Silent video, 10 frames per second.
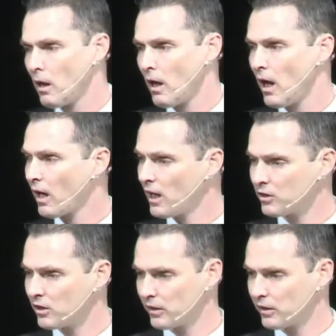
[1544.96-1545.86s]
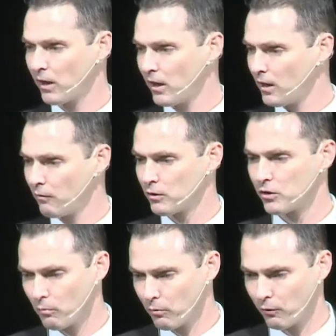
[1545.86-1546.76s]
And I saw something I never
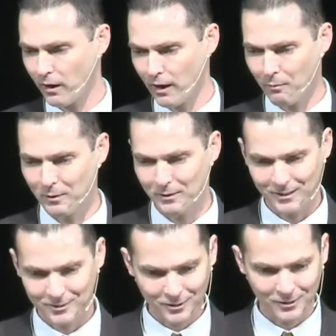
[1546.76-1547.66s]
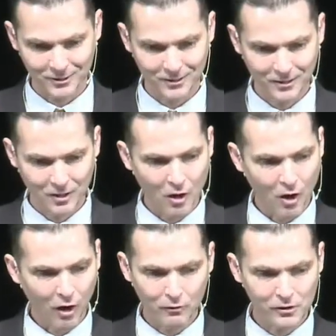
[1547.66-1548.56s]
saw before happen in that church.
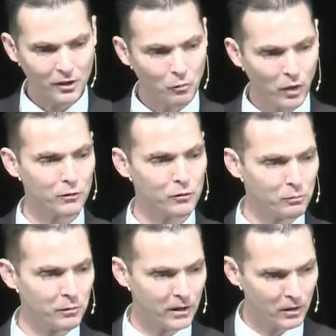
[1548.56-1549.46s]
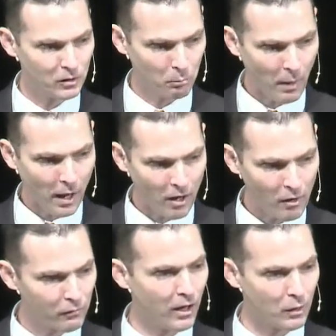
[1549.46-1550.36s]
All of a sudden, while he was speaking, the power
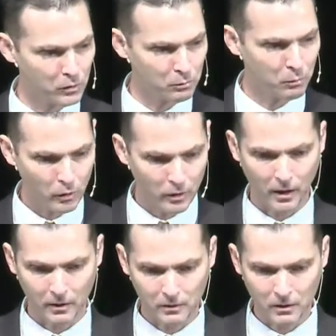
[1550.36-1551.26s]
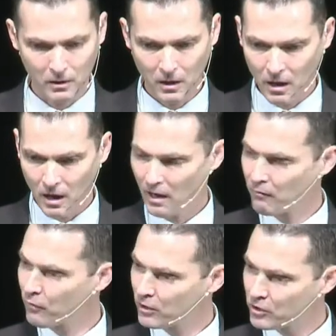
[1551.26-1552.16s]
of God was poured out. And
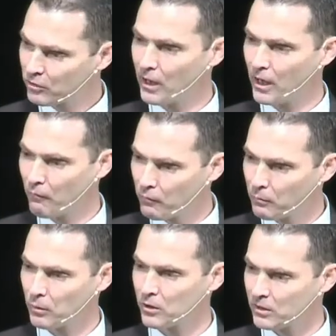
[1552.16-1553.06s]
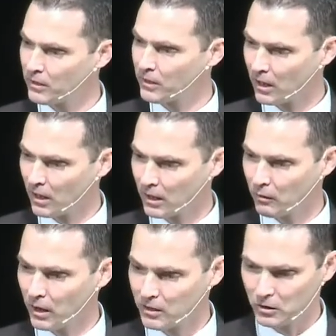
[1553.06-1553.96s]
virtually every person in that
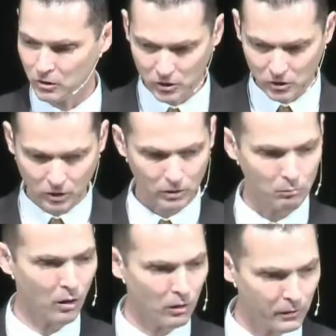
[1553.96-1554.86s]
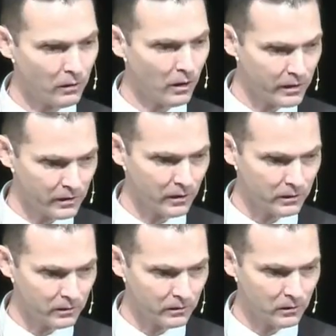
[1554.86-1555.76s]
congregation just started bawling their eyes out.
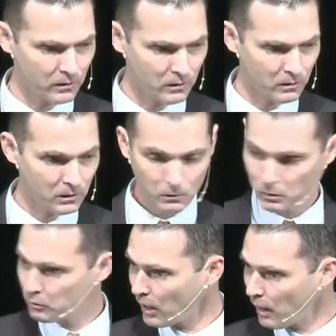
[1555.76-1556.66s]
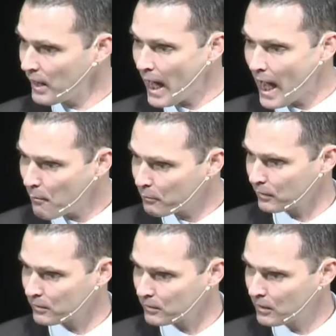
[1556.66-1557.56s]
It was real. I mean, it
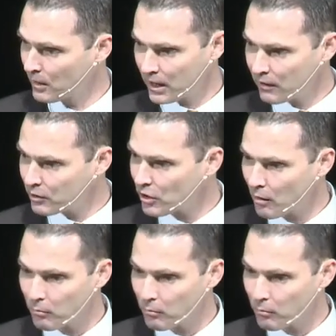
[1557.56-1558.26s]
happened. I never saw it